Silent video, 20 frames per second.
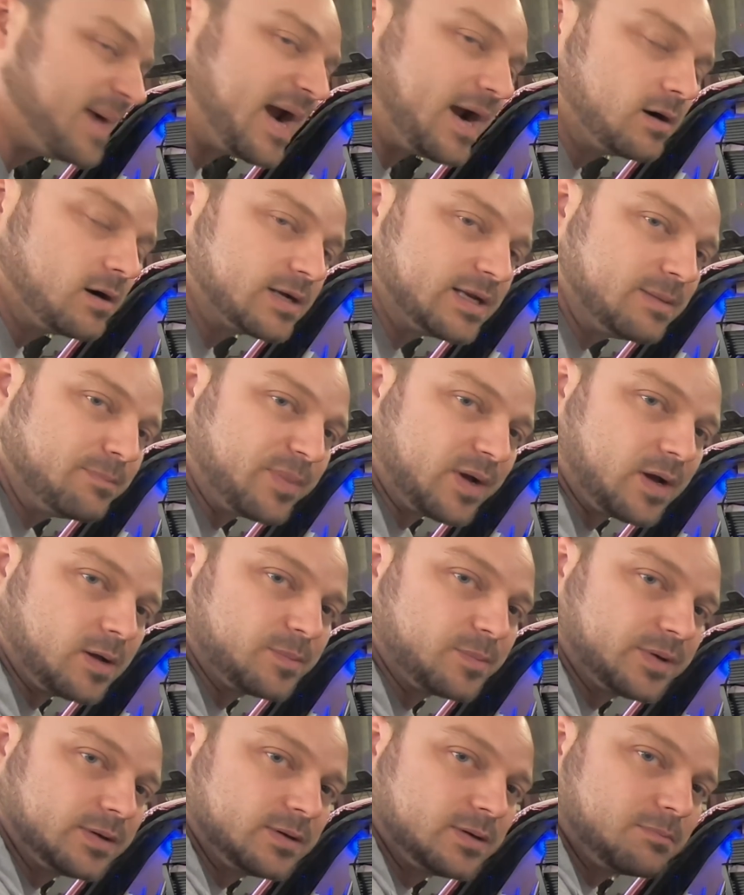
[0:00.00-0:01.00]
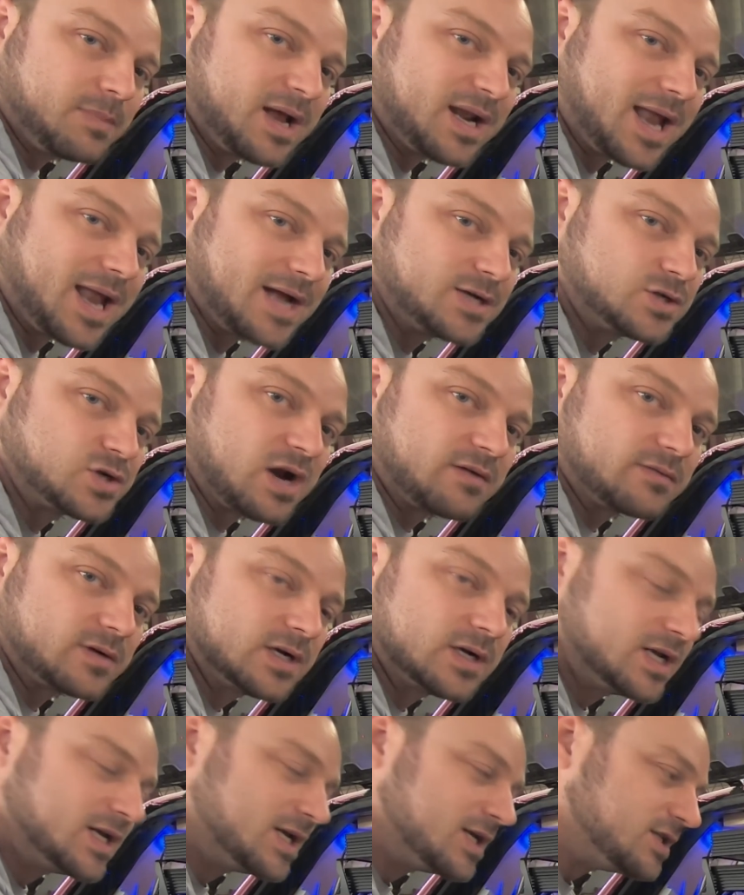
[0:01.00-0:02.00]
barely bump my line driver
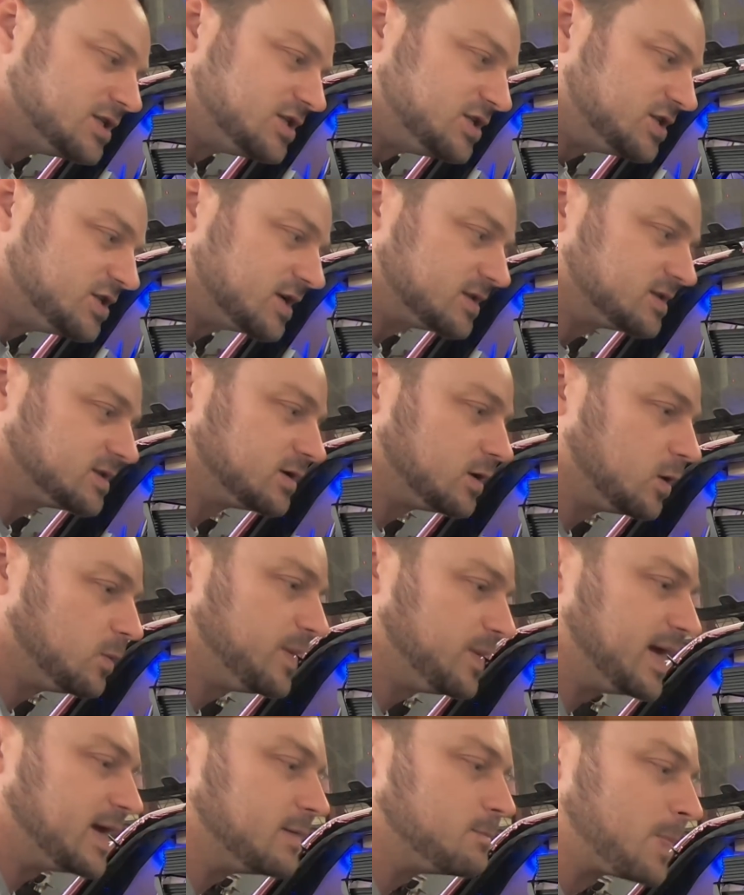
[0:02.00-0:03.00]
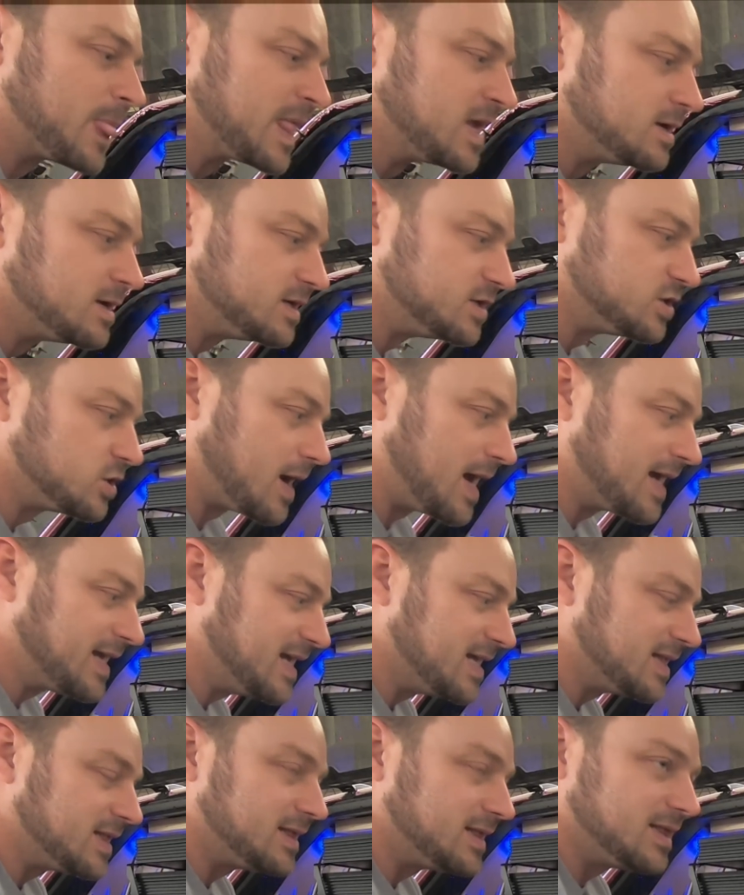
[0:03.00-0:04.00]
just a little bit to try and
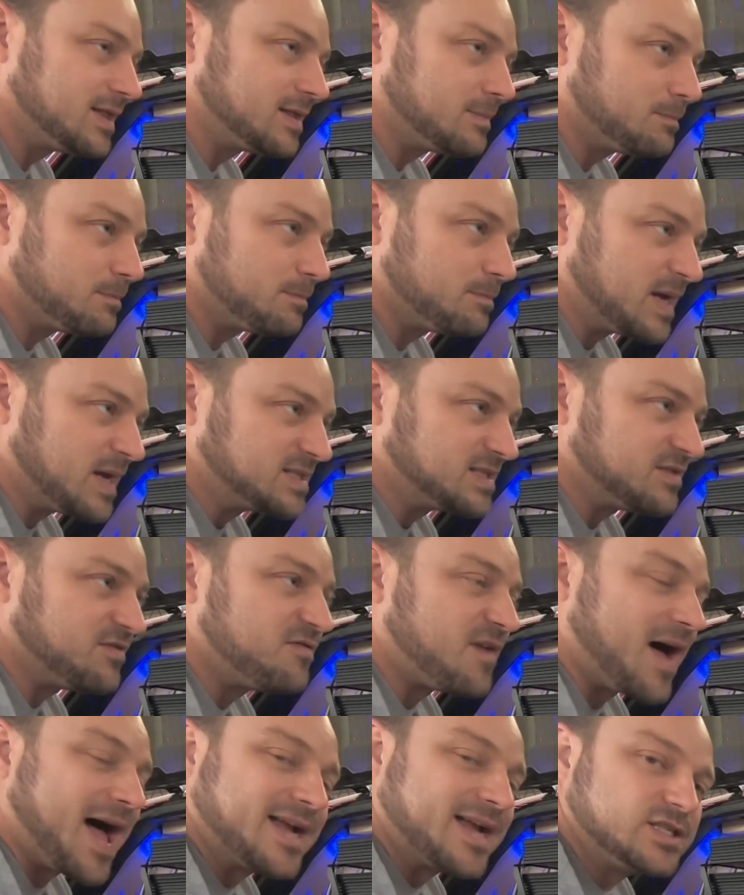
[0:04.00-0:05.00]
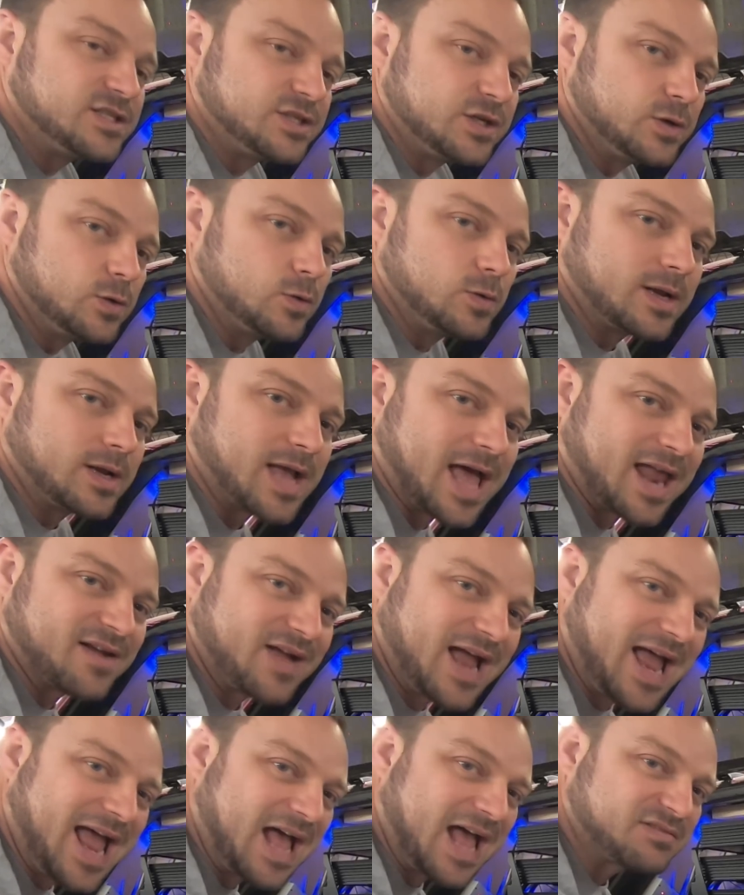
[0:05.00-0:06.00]
get basically fine tune a kind of
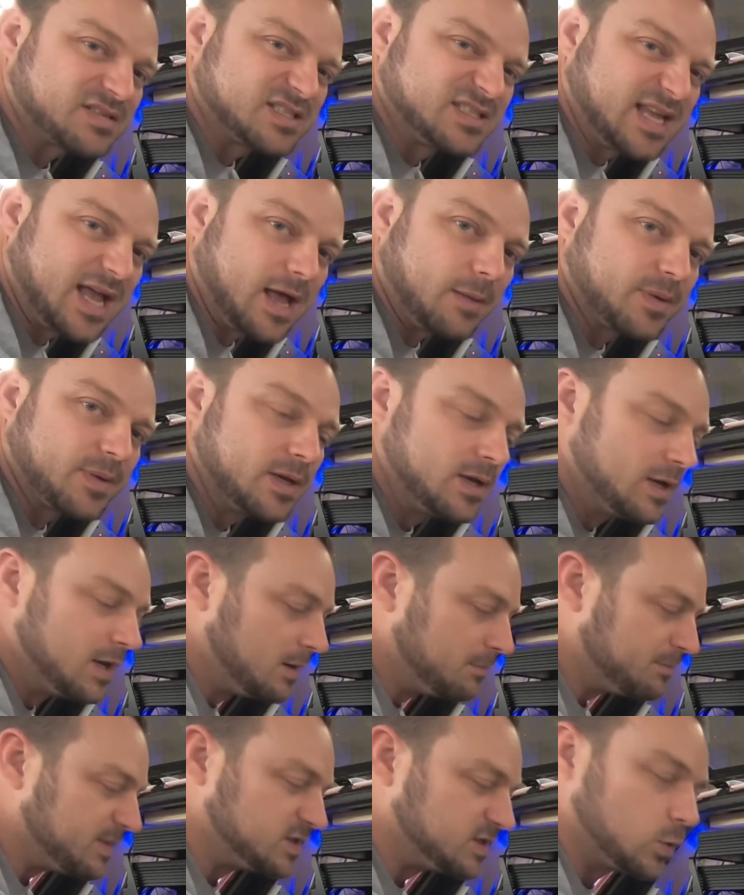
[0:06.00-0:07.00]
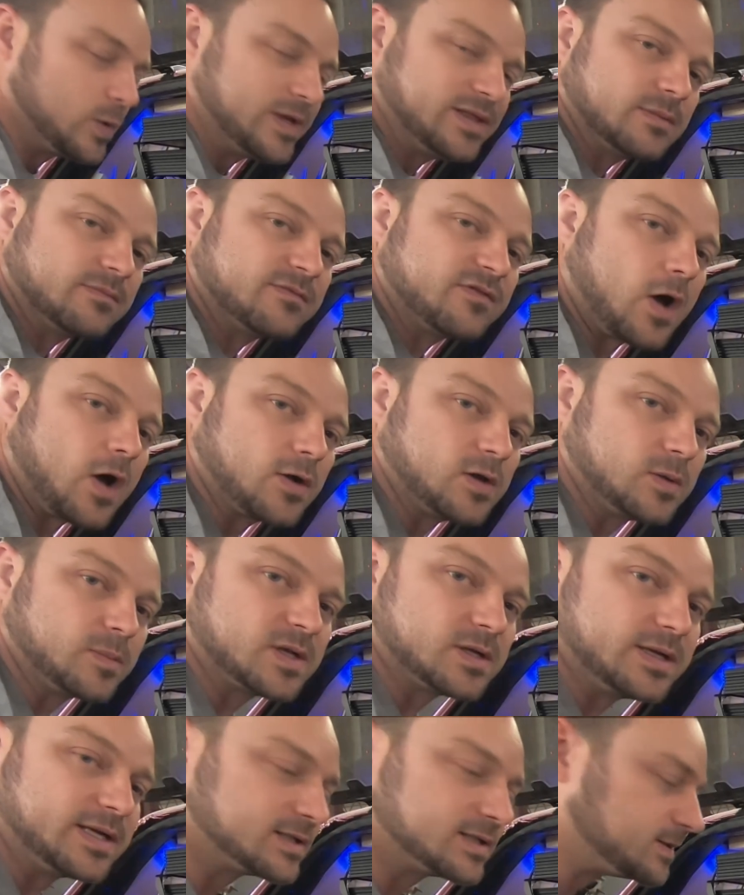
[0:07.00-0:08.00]
a half step between them volume
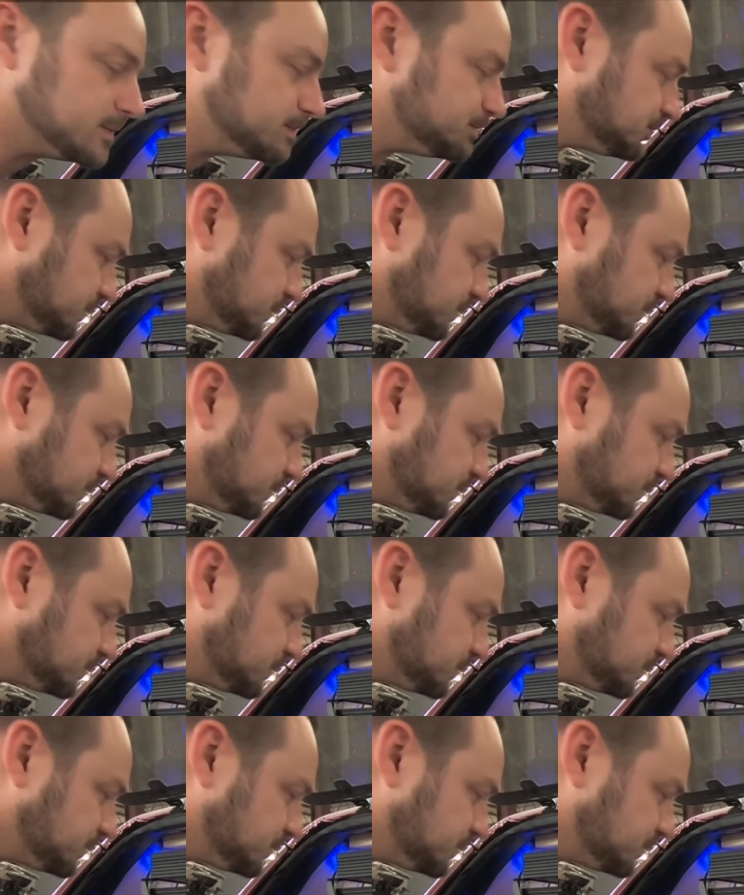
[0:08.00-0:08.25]
clicks.